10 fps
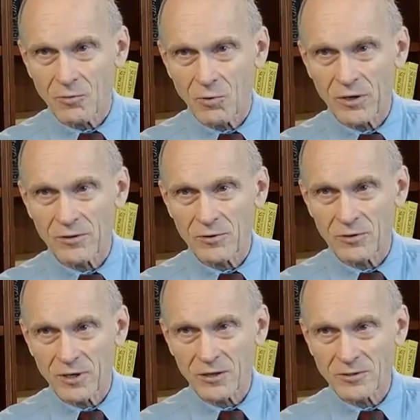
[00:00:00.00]
1/3
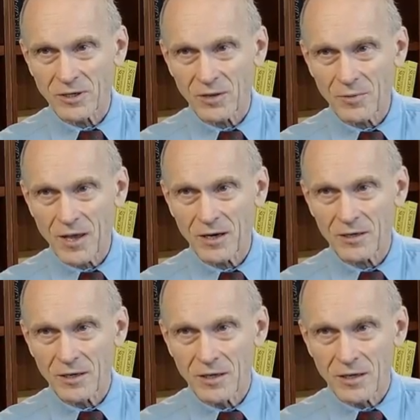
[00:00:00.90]
are insulin
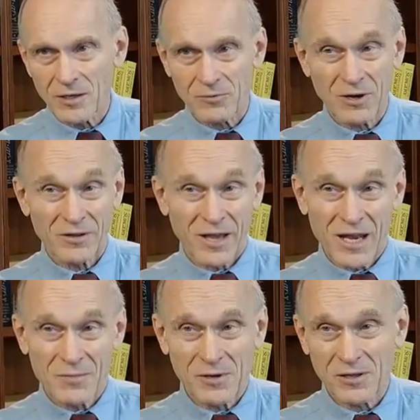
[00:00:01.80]
independent. It's greater than
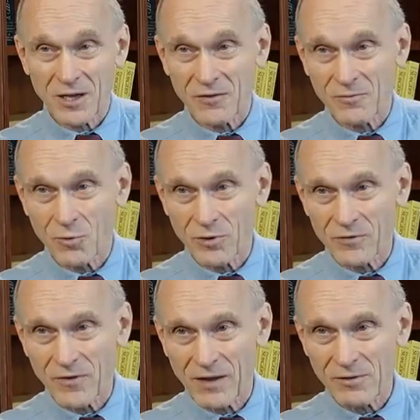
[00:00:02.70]
80% of more
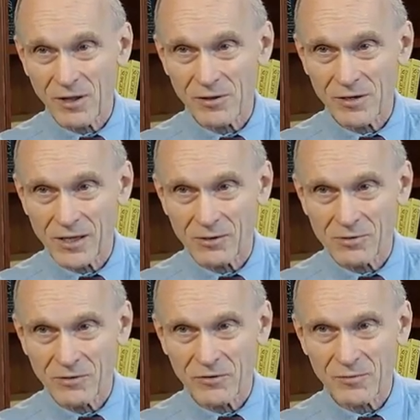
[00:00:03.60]
than 5,000 islet
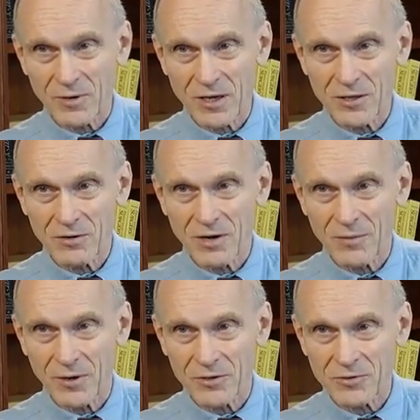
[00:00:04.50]
equivalents per
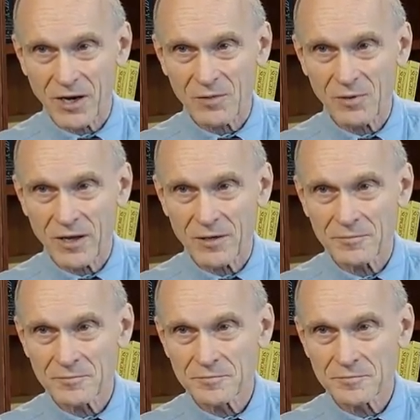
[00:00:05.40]
kilogram are transplanted.